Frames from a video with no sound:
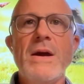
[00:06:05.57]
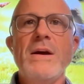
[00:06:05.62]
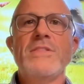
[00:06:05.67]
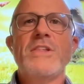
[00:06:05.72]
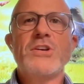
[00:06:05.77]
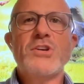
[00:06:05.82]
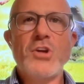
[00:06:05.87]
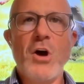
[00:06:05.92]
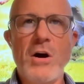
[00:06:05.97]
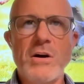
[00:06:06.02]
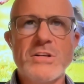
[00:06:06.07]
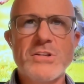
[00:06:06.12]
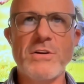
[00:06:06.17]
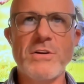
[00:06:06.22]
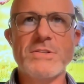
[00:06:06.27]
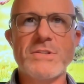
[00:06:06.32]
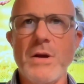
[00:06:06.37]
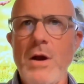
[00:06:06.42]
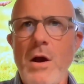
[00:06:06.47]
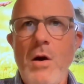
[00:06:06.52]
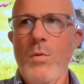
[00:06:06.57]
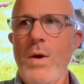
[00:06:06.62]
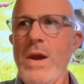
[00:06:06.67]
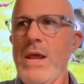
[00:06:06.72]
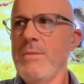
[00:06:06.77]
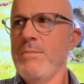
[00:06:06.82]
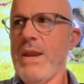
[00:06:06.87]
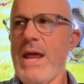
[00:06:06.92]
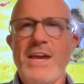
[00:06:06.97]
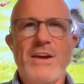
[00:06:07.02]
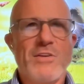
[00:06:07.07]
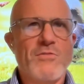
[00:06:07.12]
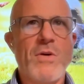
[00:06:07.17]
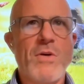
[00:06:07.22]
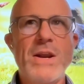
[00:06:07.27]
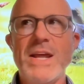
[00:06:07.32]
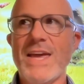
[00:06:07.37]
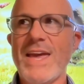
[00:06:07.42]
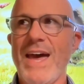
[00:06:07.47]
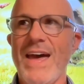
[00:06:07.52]
The dog starts to, oh, wait a minute, I can
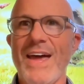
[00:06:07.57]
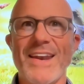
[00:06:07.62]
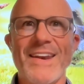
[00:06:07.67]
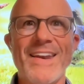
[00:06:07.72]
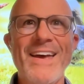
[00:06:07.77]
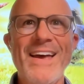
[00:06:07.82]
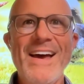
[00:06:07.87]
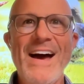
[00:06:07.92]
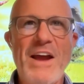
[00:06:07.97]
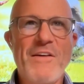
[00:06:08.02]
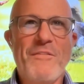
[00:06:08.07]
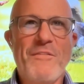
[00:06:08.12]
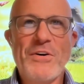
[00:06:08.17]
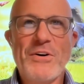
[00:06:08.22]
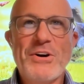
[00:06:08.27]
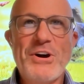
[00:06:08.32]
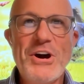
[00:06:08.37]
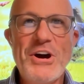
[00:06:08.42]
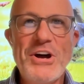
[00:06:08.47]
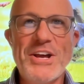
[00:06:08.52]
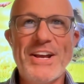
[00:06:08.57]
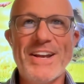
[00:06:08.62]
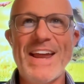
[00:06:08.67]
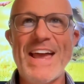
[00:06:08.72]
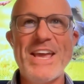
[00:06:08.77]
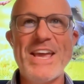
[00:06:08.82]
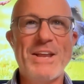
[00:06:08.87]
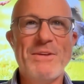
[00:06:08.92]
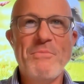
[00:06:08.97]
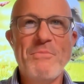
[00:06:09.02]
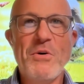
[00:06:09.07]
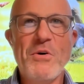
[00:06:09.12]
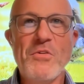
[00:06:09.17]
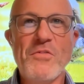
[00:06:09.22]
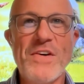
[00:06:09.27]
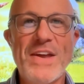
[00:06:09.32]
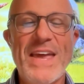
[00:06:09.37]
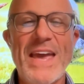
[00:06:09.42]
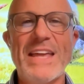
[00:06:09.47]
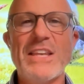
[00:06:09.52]
run again. I feel good. I can move
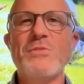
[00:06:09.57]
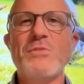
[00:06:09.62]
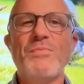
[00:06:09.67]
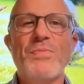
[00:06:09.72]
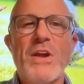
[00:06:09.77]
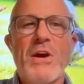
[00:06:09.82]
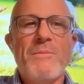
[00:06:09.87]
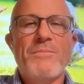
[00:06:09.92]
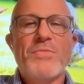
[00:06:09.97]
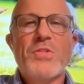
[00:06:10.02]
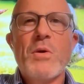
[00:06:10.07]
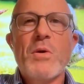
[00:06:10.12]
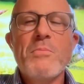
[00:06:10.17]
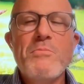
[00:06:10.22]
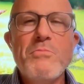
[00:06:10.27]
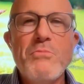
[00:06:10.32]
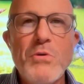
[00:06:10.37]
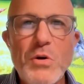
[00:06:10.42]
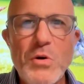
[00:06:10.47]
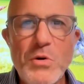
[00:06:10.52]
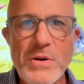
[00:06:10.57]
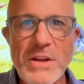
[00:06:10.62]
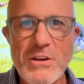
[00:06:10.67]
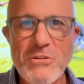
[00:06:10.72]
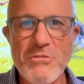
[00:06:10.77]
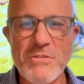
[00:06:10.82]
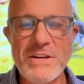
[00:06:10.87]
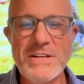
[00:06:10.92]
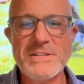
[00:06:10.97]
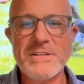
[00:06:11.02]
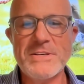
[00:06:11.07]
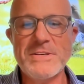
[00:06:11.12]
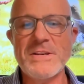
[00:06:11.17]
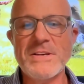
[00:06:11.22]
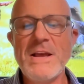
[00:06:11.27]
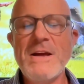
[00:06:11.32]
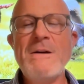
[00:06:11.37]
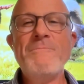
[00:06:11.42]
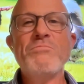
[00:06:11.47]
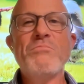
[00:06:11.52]
again. Their mood increases.
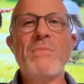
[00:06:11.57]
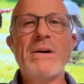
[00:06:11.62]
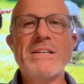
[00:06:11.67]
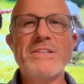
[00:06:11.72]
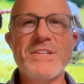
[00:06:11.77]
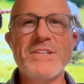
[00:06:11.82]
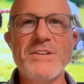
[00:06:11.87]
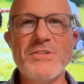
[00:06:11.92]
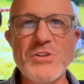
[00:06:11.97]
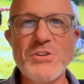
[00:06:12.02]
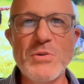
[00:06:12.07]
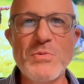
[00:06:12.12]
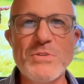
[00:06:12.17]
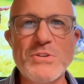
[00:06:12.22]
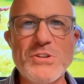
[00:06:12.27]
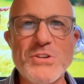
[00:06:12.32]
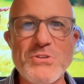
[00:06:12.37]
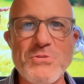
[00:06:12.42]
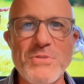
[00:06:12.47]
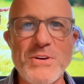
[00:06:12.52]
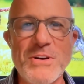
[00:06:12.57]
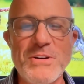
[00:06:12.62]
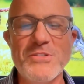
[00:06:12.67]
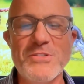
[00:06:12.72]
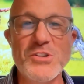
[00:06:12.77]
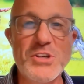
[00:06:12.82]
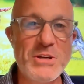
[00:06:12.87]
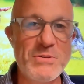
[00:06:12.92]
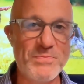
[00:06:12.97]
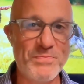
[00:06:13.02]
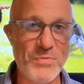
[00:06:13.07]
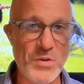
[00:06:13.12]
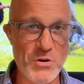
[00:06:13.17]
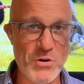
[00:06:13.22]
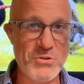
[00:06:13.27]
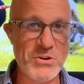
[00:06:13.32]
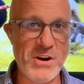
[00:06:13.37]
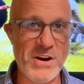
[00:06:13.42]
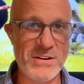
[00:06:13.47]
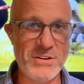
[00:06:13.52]
My sister was thrilled. Her
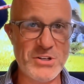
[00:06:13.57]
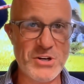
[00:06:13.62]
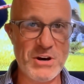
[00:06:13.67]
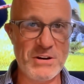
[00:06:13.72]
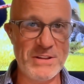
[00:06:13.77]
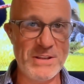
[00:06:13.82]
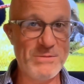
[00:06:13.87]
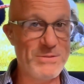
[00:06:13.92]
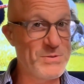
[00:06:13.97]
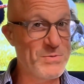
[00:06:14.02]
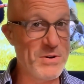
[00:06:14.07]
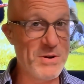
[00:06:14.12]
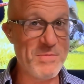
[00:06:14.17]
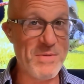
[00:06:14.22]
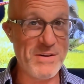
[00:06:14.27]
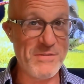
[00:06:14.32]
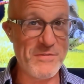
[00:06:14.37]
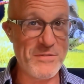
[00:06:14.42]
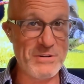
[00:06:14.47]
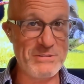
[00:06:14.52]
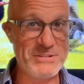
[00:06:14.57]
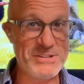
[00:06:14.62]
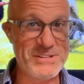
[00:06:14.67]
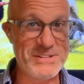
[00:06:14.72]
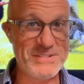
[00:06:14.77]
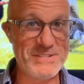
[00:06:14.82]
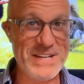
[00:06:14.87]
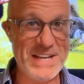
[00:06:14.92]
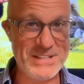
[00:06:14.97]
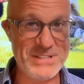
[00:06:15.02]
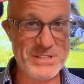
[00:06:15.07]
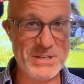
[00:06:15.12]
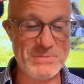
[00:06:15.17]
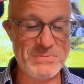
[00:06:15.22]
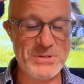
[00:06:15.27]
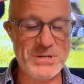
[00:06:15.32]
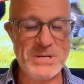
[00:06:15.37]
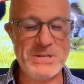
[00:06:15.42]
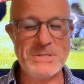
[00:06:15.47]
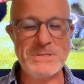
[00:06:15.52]
dog, Charlie, was one of my first test
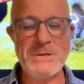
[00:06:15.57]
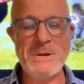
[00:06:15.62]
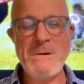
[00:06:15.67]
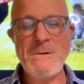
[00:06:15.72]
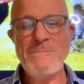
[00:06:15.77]
subjects.